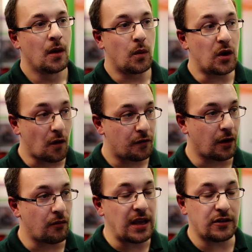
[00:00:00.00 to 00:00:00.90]
We offer
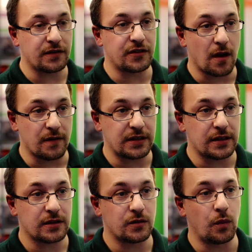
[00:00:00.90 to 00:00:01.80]
a range of
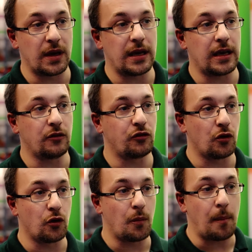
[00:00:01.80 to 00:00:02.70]
services. We
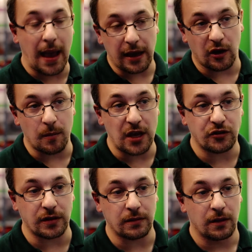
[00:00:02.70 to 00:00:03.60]
do pet
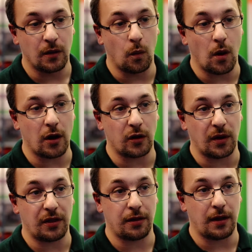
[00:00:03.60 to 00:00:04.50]
cremation work
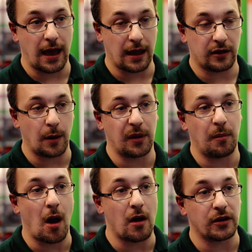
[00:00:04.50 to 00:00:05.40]
with a couple of
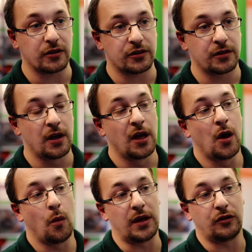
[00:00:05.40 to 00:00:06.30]
partners.
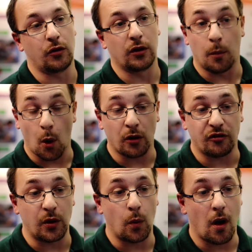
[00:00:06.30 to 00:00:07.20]
We do
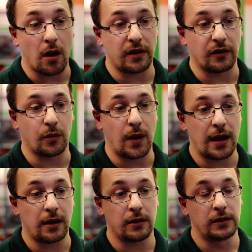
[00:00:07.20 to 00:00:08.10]
laboratory work as
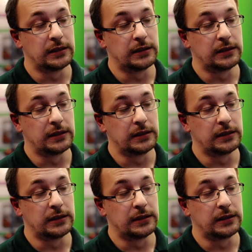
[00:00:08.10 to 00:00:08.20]
well.